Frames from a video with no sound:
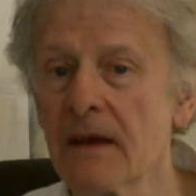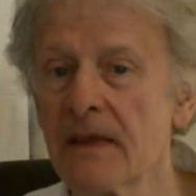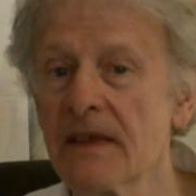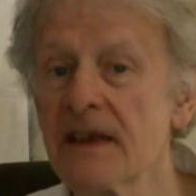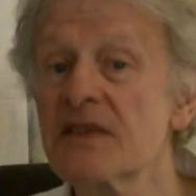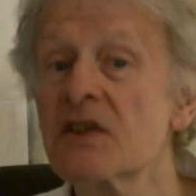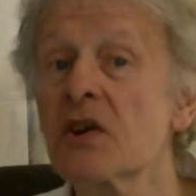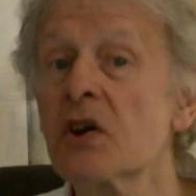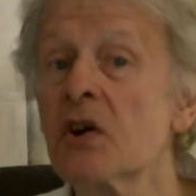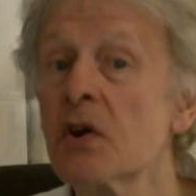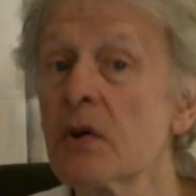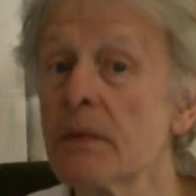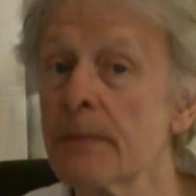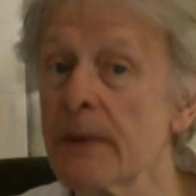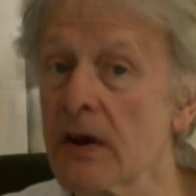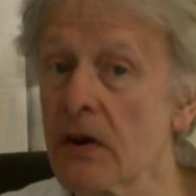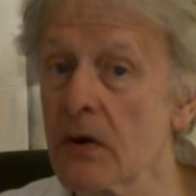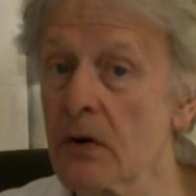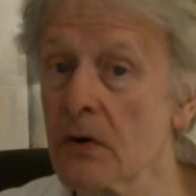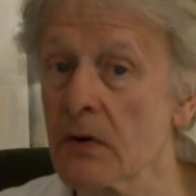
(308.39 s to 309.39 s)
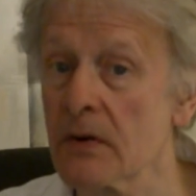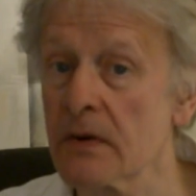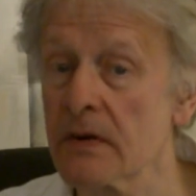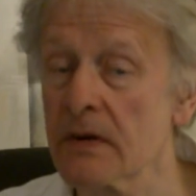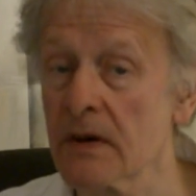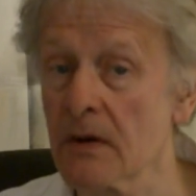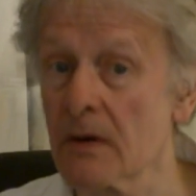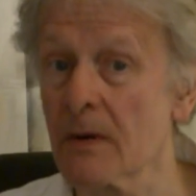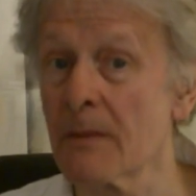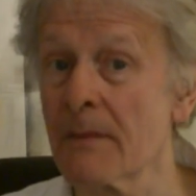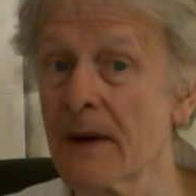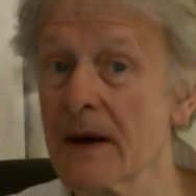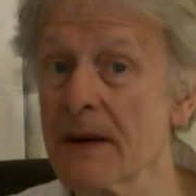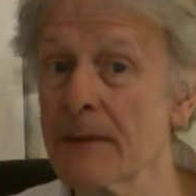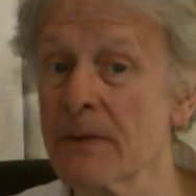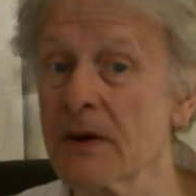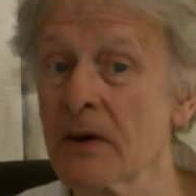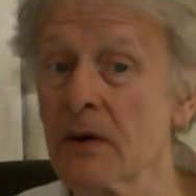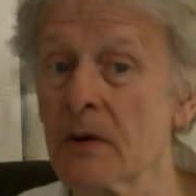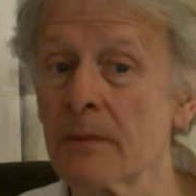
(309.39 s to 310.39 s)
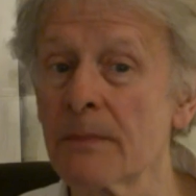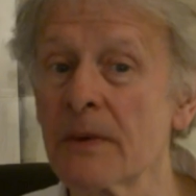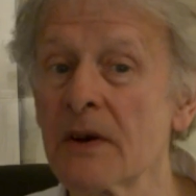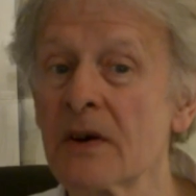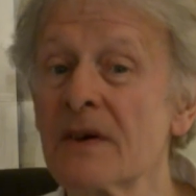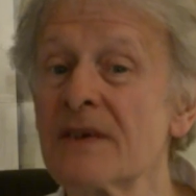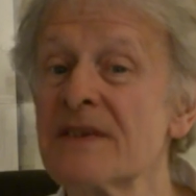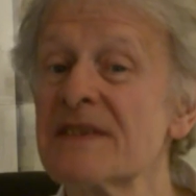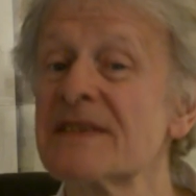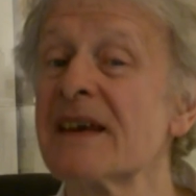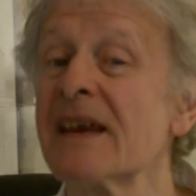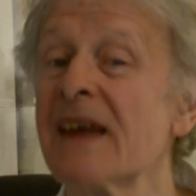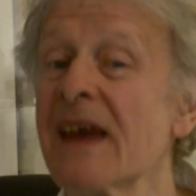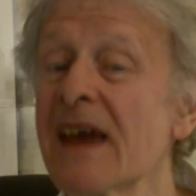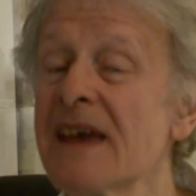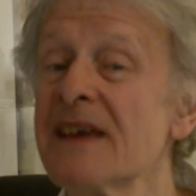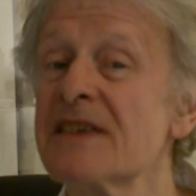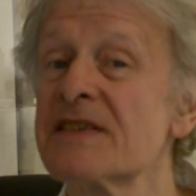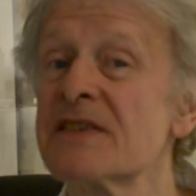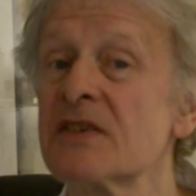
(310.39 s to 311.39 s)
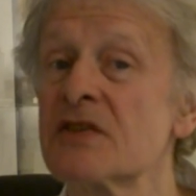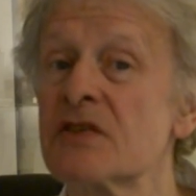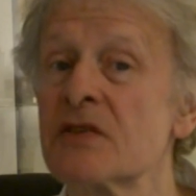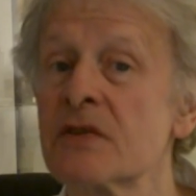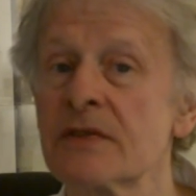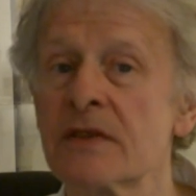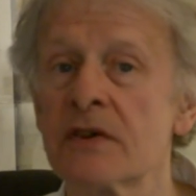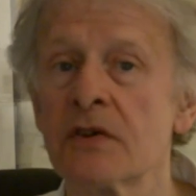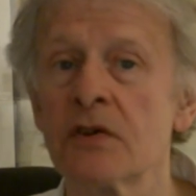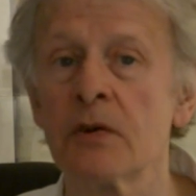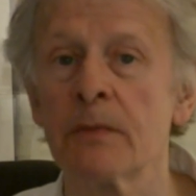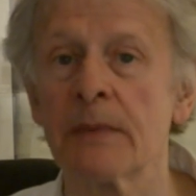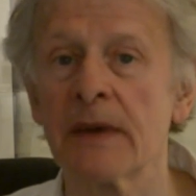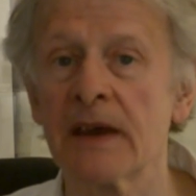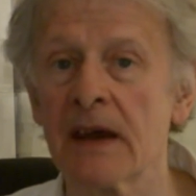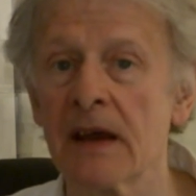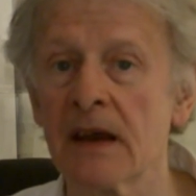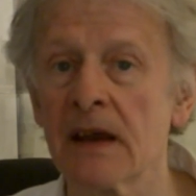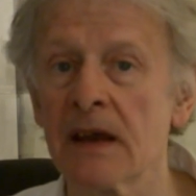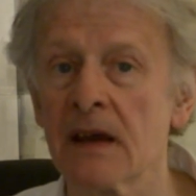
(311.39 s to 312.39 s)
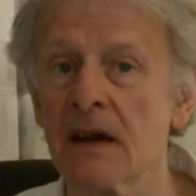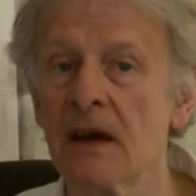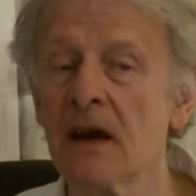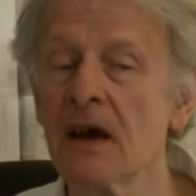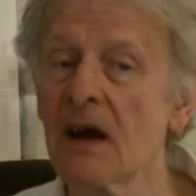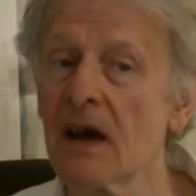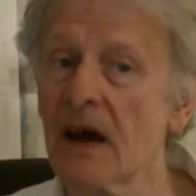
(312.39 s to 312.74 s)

This could be good, you know, it might be good because it's an ace that shows a new beginning.